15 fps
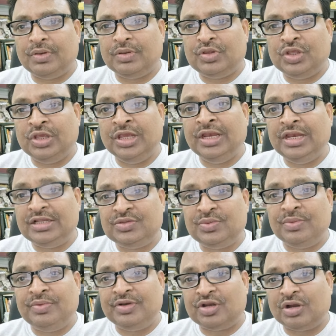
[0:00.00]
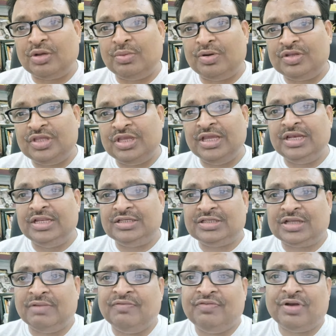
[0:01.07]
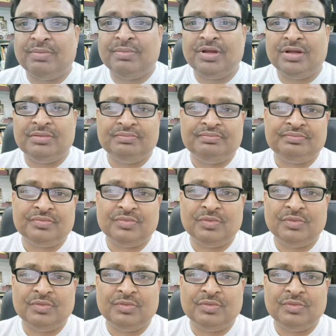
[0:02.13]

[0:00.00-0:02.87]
theories, when we talk about theories, come from a